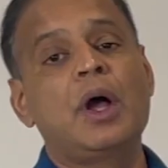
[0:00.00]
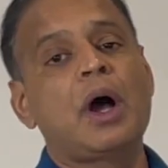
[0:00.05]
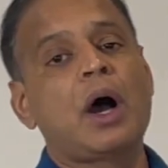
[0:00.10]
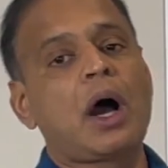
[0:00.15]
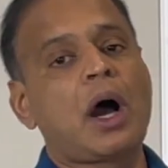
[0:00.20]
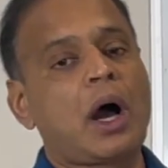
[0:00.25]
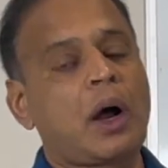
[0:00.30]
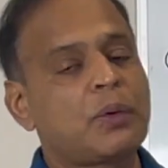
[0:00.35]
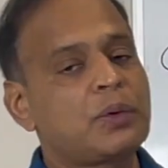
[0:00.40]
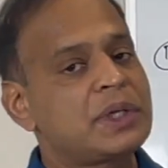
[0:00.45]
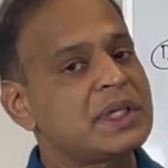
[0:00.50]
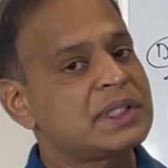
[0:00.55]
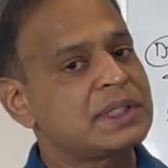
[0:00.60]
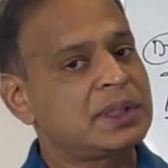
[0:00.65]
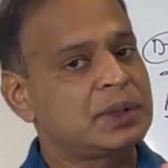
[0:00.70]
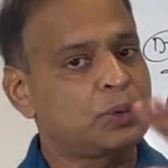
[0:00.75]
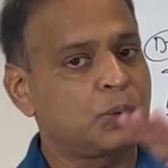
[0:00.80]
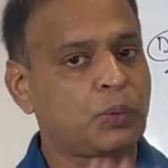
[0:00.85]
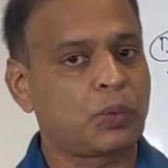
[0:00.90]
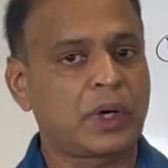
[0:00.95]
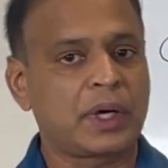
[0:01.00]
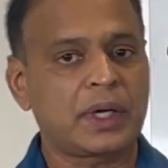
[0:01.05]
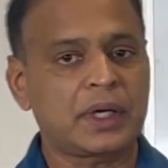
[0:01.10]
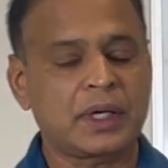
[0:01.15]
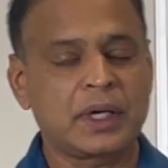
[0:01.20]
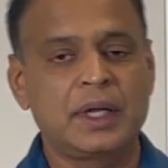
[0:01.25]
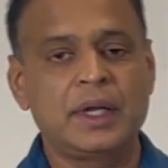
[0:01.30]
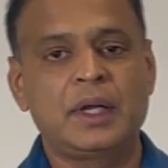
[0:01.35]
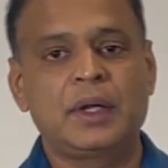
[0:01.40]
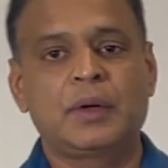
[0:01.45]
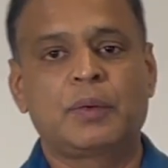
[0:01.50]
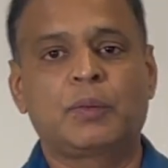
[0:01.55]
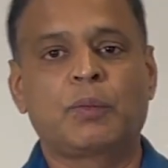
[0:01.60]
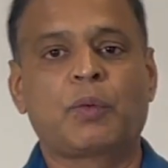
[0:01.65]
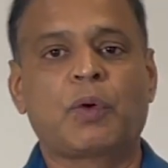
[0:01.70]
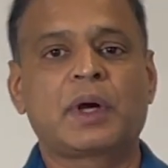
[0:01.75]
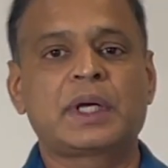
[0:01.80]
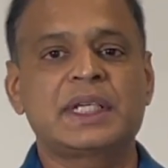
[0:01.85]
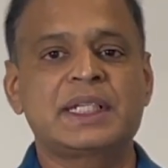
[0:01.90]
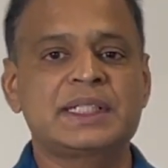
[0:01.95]
how does it work,
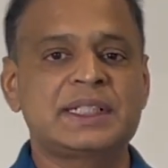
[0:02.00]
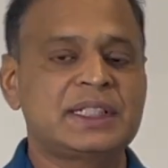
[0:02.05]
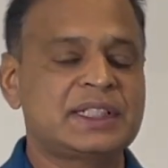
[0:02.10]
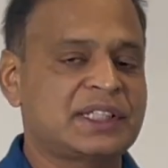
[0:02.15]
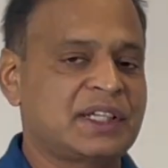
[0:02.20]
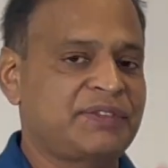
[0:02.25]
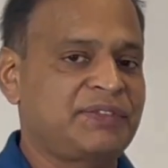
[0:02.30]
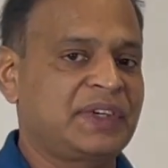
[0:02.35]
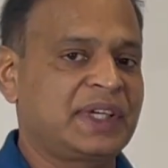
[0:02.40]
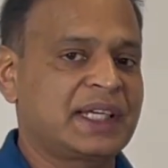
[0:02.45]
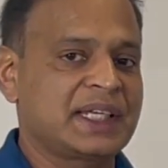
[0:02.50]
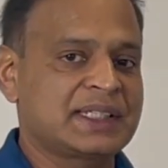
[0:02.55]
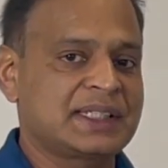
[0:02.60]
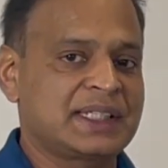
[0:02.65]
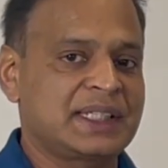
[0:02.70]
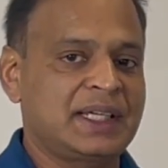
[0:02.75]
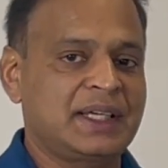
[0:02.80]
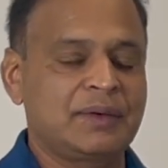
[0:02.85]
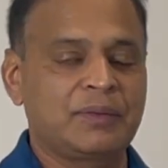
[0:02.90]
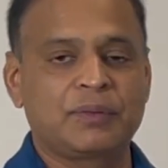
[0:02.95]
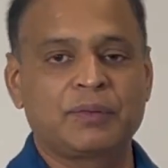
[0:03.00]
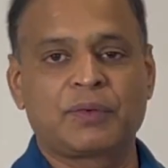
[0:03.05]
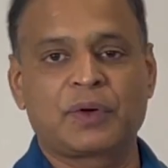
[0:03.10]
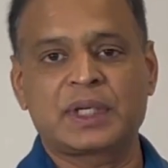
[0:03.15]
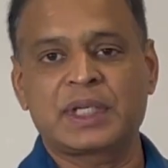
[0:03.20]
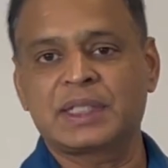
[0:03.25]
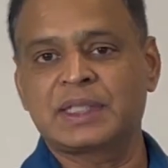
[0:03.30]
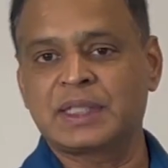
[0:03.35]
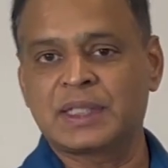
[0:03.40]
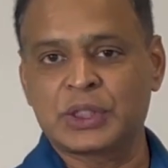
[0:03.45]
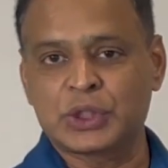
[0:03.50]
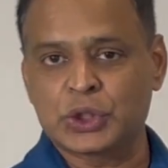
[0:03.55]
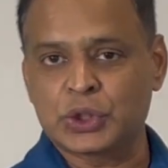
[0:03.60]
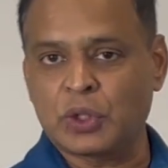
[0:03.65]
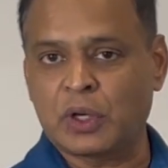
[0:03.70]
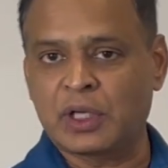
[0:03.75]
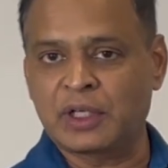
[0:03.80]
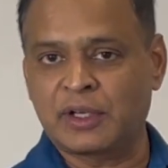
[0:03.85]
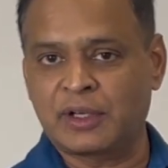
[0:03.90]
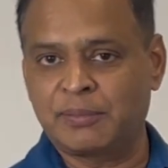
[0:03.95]
what is its efficacy, what is its
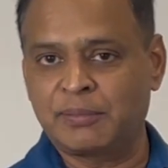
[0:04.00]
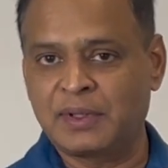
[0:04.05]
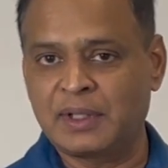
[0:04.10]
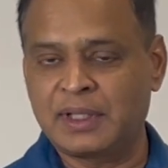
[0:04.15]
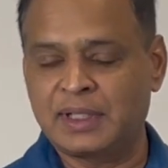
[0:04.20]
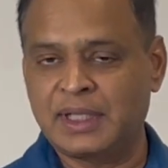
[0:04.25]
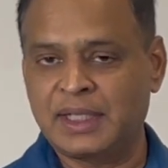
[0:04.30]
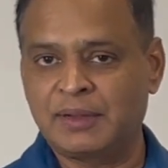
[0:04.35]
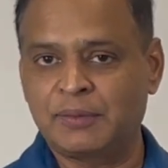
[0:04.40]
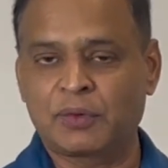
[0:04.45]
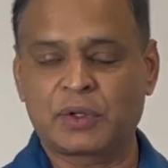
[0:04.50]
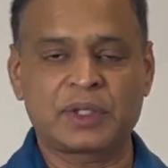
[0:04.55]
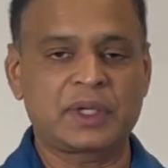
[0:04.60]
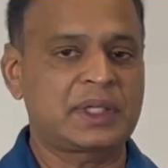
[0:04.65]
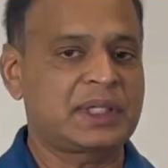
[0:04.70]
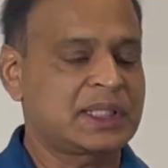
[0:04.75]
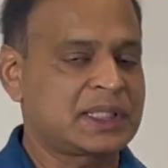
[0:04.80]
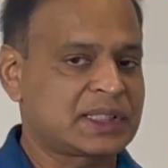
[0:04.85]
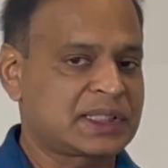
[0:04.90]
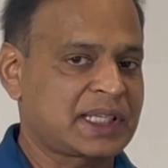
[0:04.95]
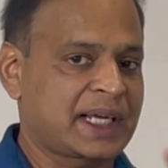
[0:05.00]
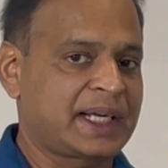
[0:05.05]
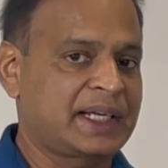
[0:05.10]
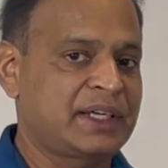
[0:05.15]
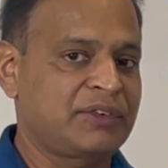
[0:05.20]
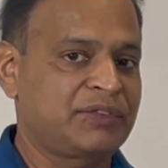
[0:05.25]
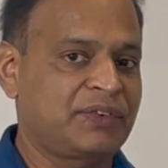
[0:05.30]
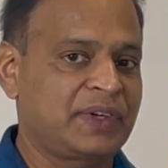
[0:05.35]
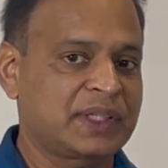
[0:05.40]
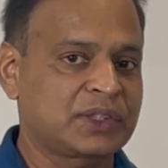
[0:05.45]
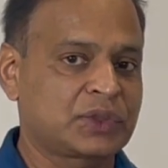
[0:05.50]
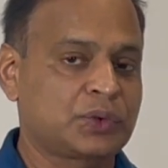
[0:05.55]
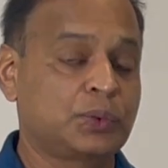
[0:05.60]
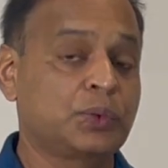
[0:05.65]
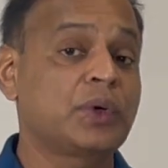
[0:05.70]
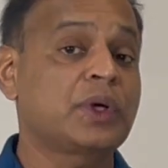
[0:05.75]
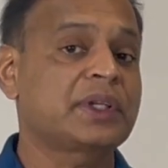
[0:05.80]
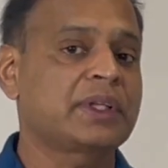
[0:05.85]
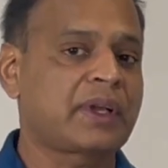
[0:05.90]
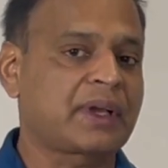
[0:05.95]
tolerability, what are its side effects,
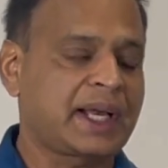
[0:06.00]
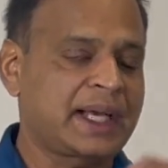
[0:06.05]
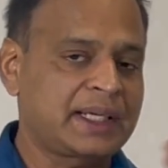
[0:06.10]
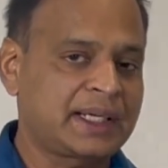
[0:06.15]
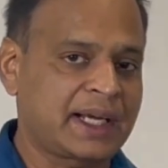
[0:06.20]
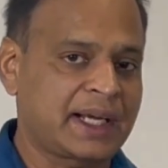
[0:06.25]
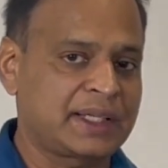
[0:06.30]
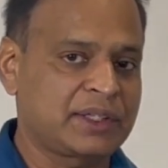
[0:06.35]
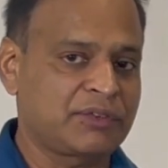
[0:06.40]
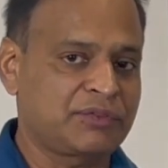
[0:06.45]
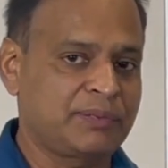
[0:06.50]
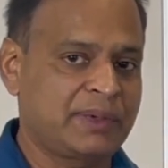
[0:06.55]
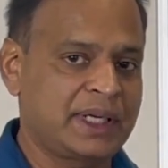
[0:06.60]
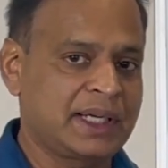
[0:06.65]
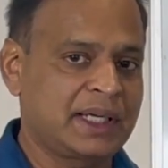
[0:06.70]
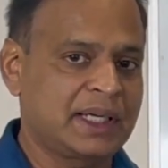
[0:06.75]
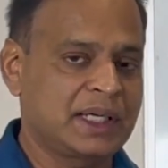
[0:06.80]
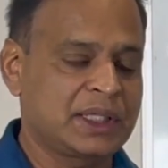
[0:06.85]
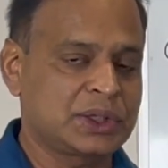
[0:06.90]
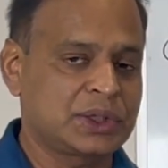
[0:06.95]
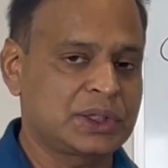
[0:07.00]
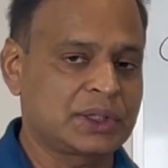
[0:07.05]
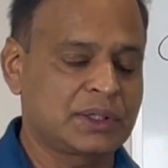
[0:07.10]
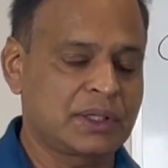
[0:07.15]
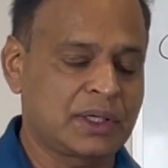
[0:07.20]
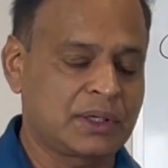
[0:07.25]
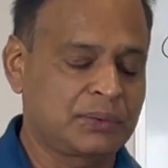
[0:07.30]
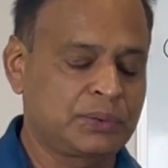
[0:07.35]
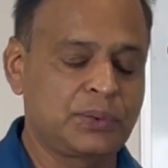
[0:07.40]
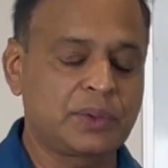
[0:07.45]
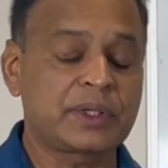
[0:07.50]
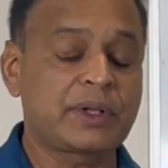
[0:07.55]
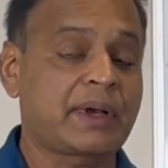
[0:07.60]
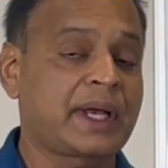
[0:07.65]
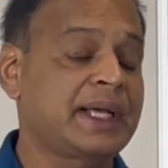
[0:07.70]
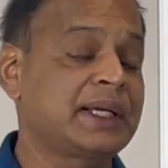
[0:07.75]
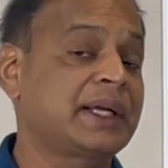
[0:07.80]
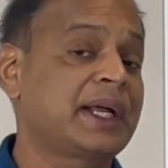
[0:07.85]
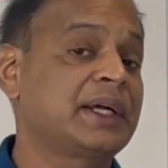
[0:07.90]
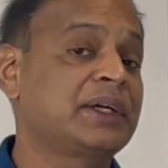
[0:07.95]
who are the right kind of medication, who are the
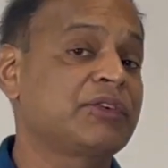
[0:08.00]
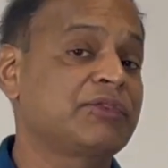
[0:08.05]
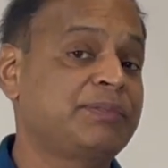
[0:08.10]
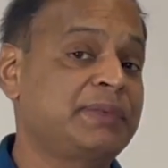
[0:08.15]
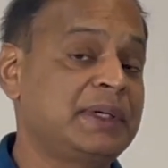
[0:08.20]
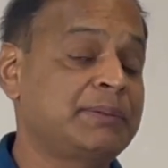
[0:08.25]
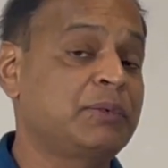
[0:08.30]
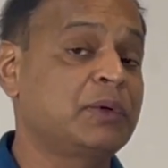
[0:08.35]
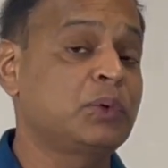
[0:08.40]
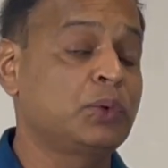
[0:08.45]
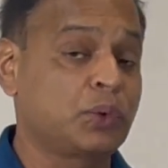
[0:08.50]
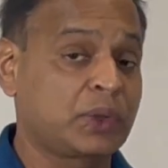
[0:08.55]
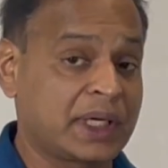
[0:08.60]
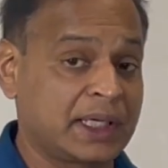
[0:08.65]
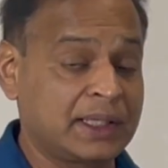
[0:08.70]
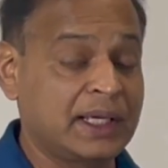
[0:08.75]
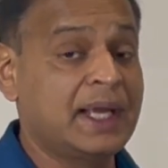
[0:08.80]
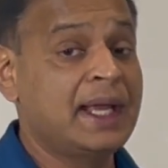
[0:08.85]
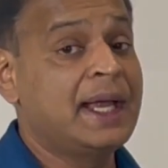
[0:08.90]
right kind of people who can